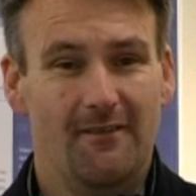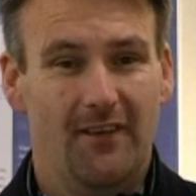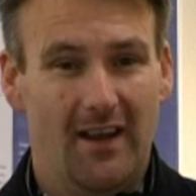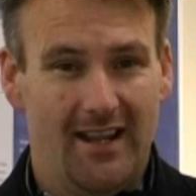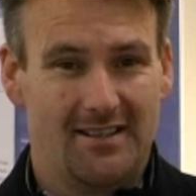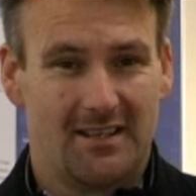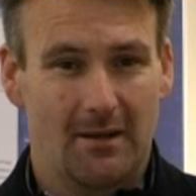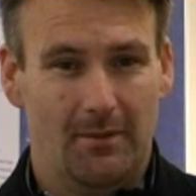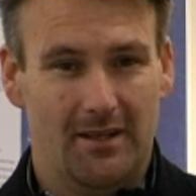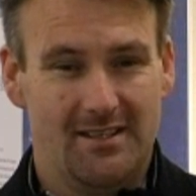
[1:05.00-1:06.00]
finance
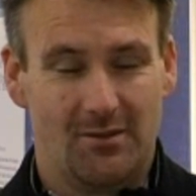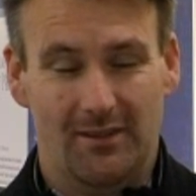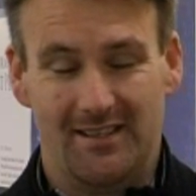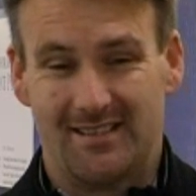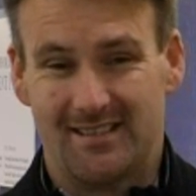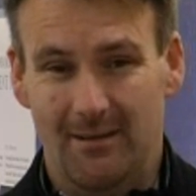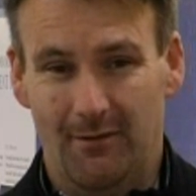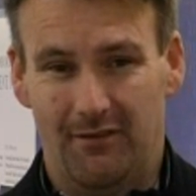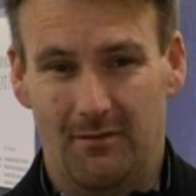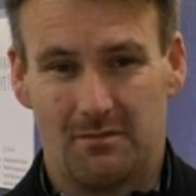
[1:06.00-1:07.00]
companies, or at least some
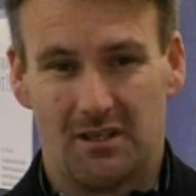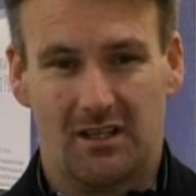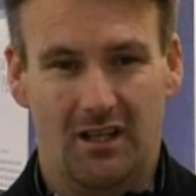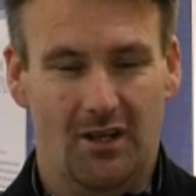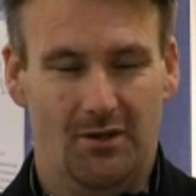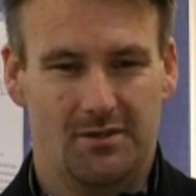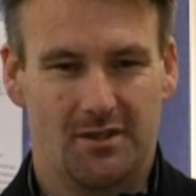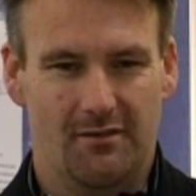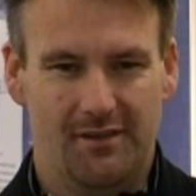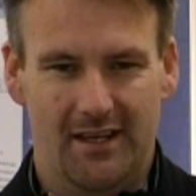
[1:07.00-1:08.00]
of them, to close
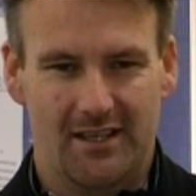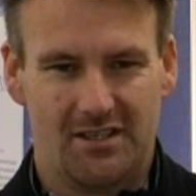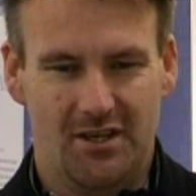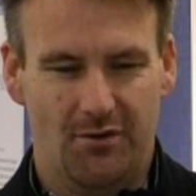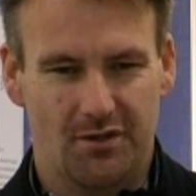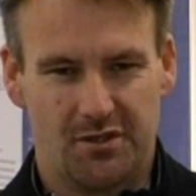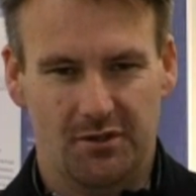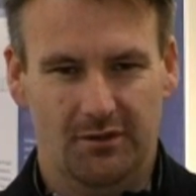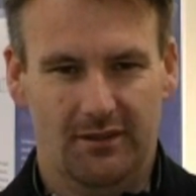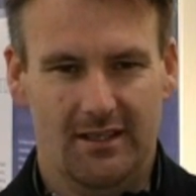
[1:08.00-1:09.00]
over the next year or
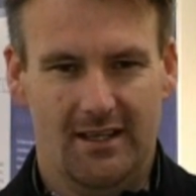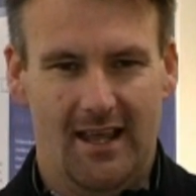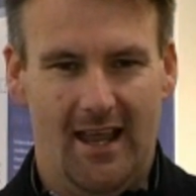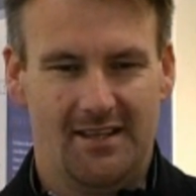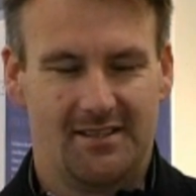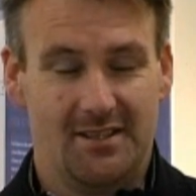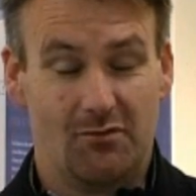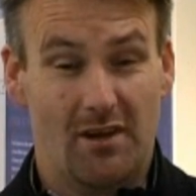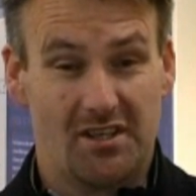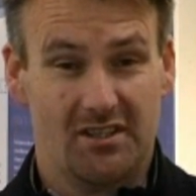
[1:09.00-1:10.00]
two as
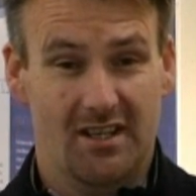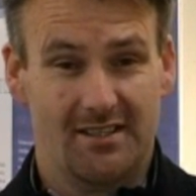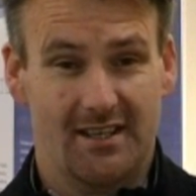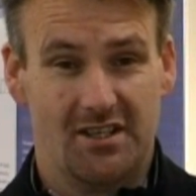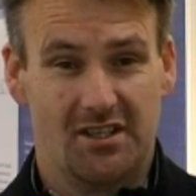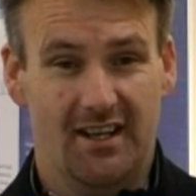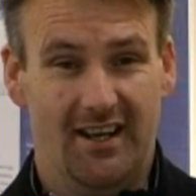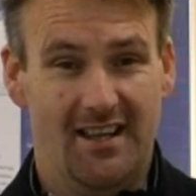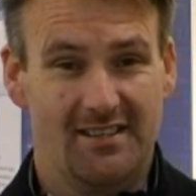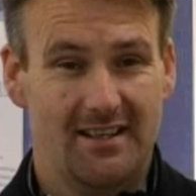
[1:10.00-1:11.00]
there's rationalisation
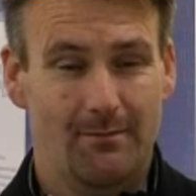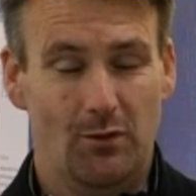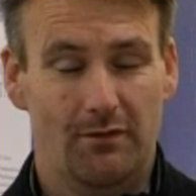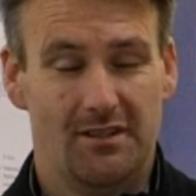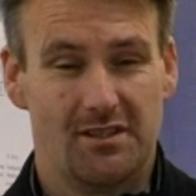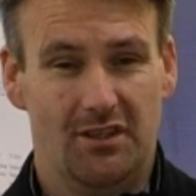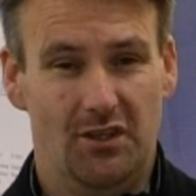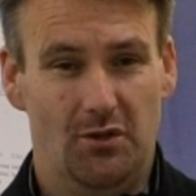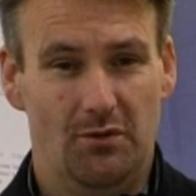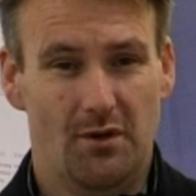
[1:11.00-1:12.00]
and as they move into the
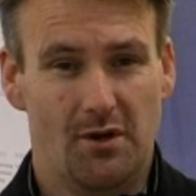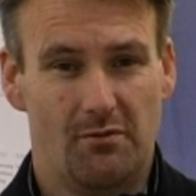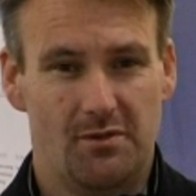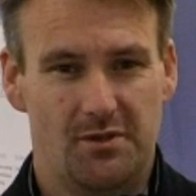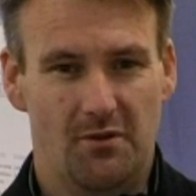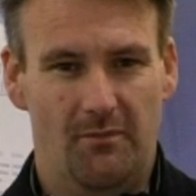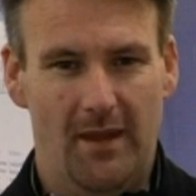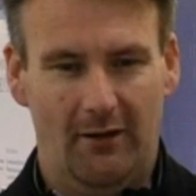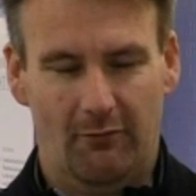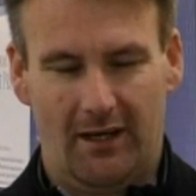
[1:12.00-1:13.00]
new Reserve
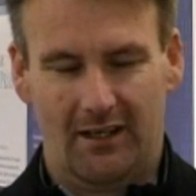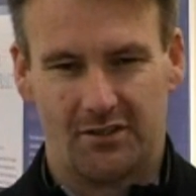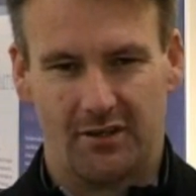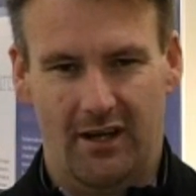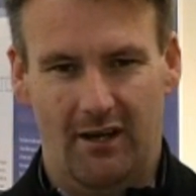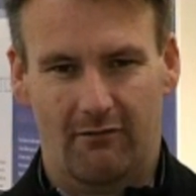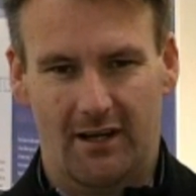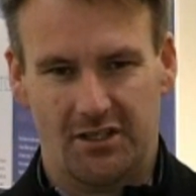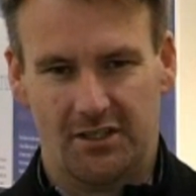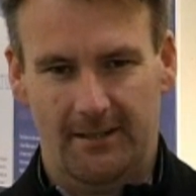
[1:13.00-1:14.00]
Bank regulatory
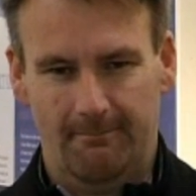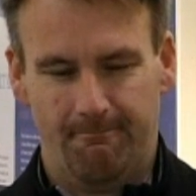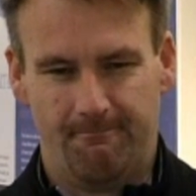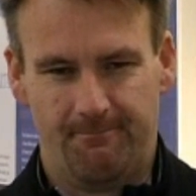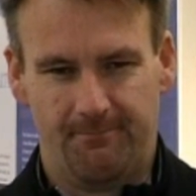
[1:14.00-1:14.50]
regime.